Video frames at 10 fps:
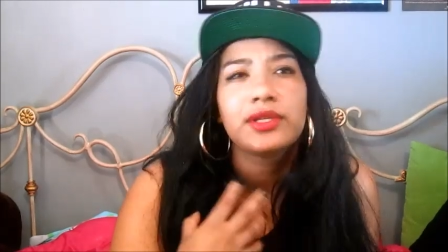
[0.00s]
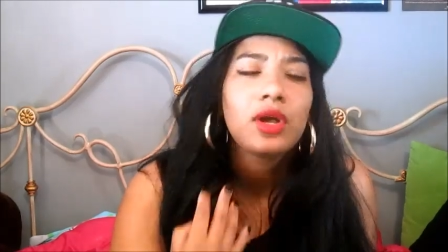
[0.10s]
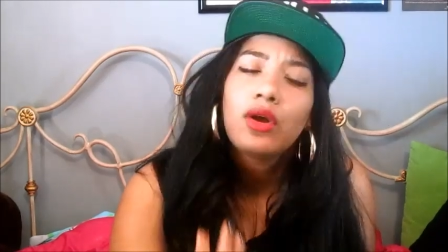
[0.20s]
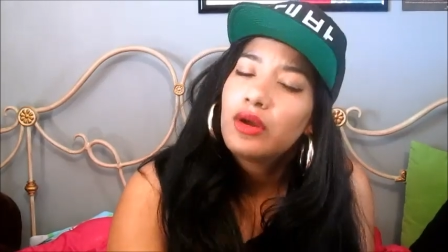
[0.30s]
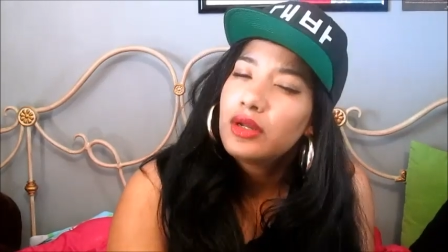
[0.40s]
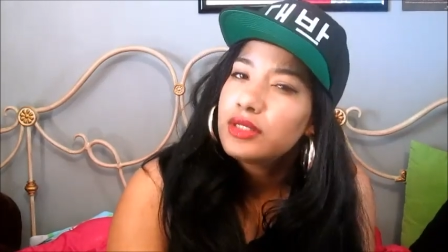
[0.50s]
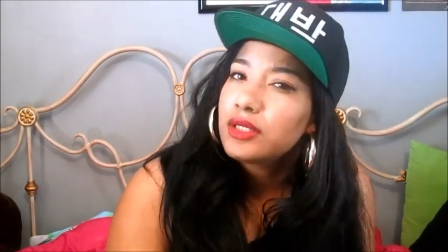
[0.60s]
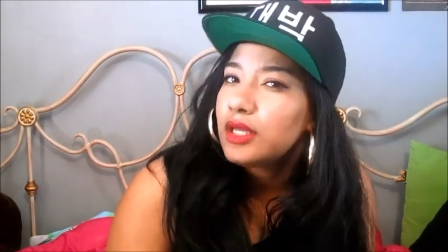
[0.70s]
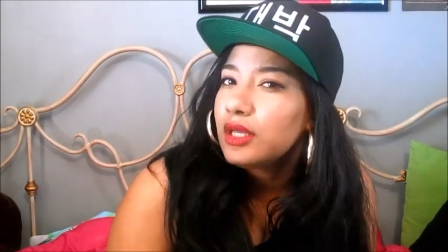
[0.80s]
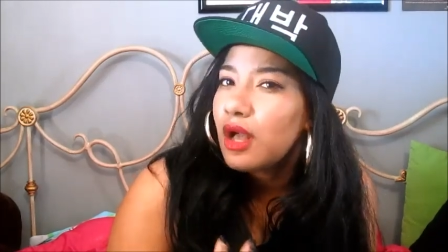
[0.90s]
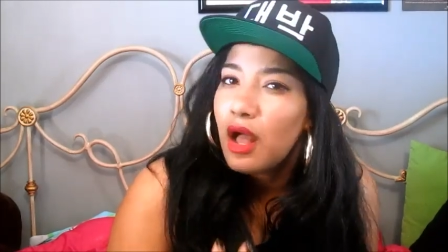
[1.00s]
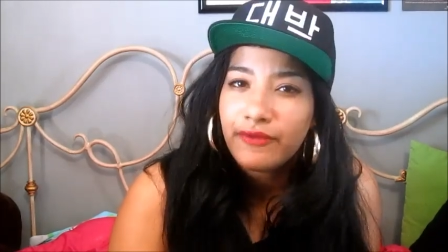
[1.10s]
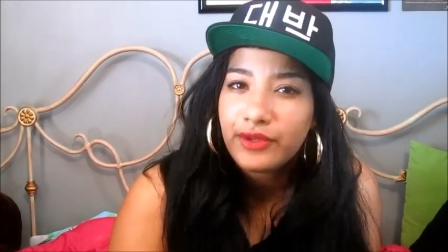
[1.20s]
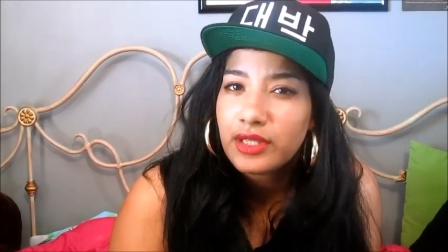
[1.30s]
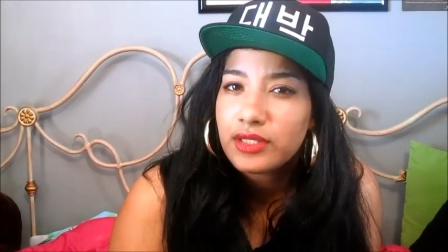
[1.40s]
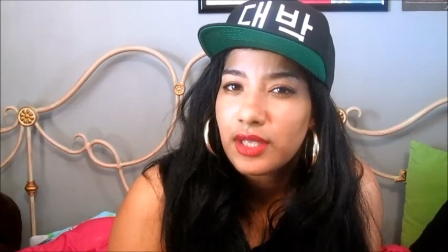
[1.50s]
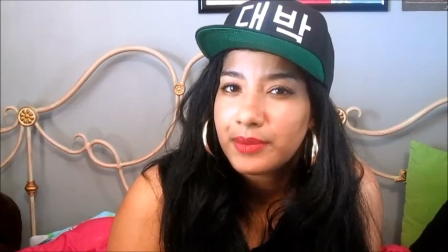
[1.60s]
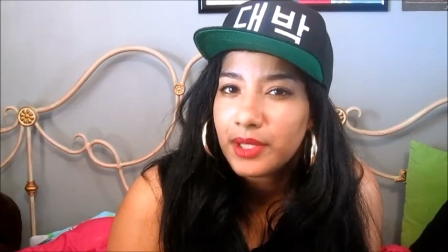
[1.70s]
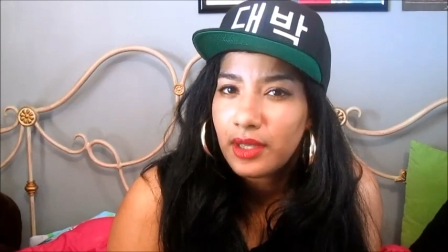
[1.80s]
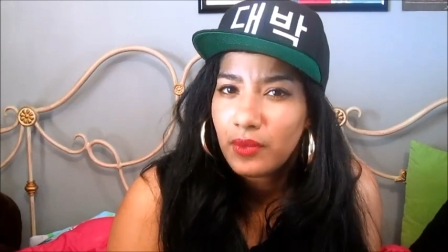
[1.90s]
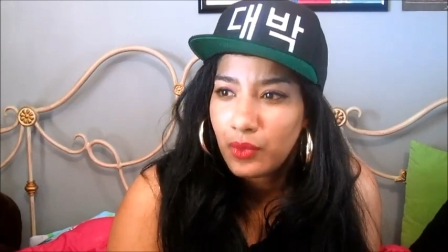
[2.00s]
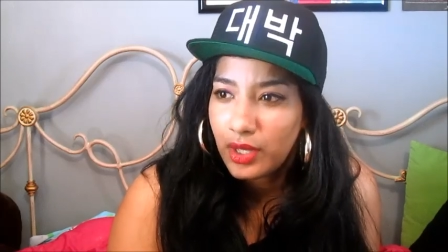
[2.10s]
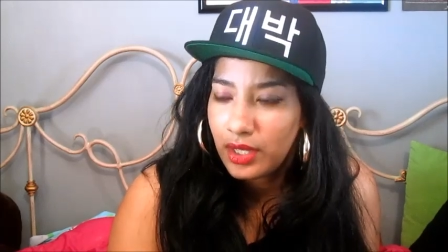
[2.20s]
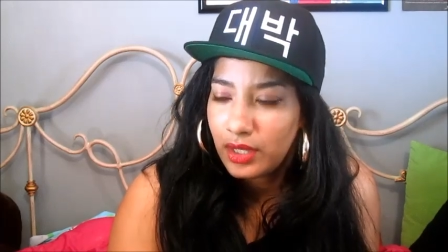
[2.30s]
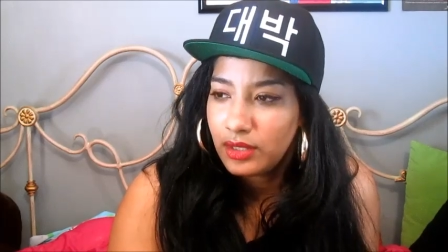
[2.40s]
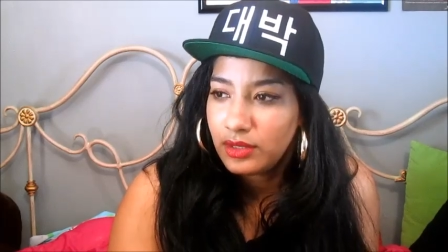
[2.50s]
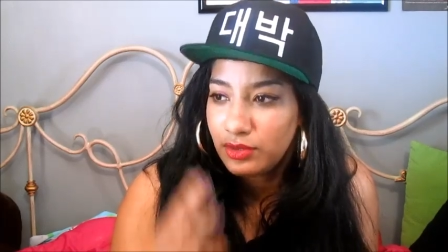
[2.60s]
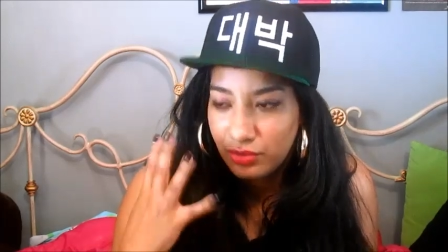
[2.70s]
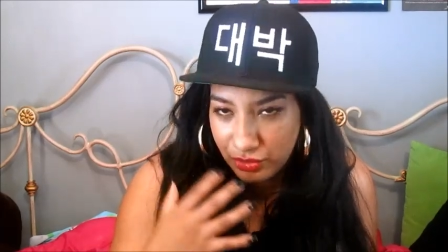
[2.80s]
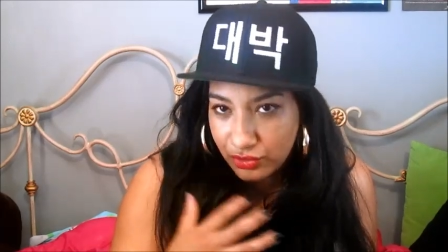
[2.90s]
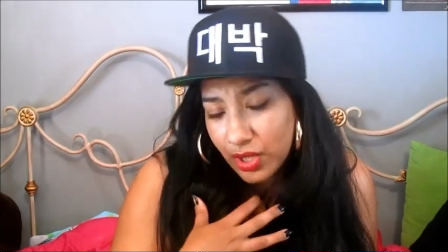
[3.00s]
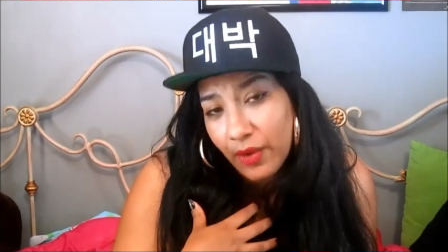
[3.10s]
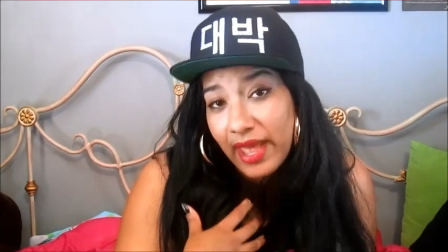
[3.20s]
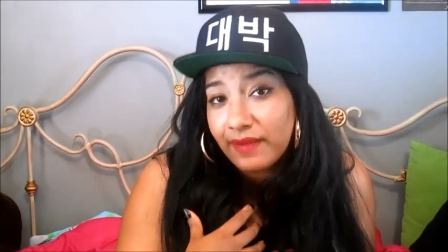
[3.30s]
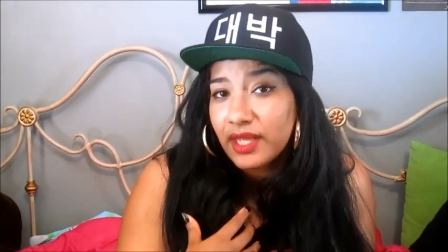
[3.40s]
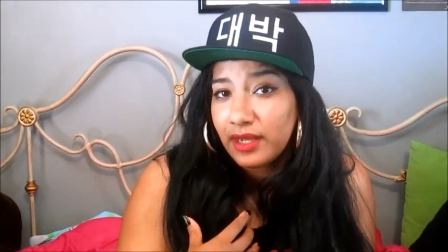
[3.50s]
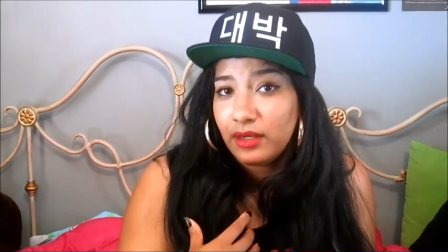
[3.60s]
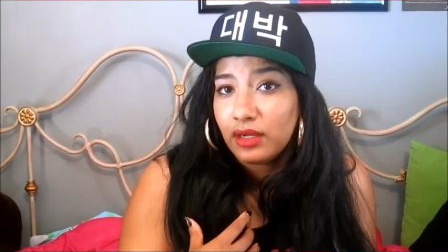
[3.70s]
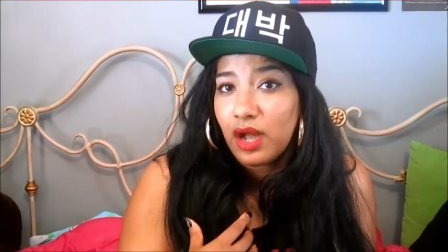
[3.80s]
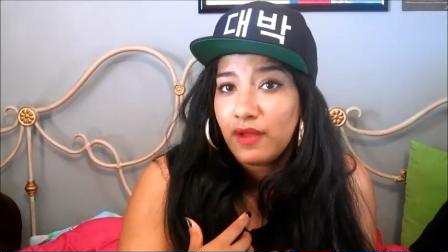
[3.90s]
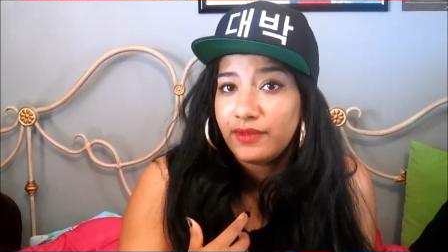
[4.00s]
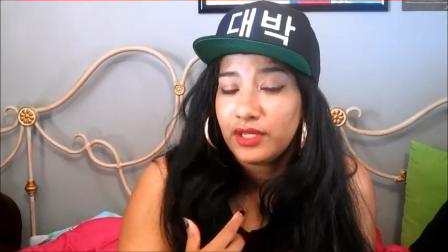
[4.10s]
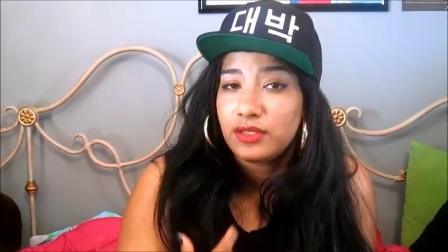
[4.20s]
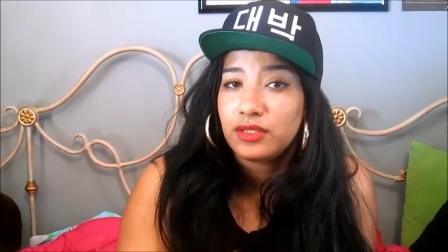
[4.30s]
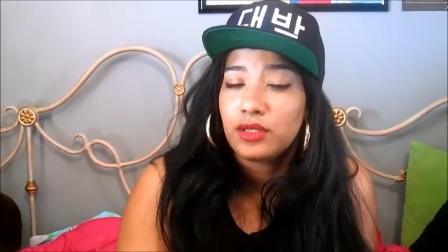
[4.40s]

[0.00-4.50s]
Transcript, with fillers: It's hard to get confident in something when, you know, you don't have that inner confidence.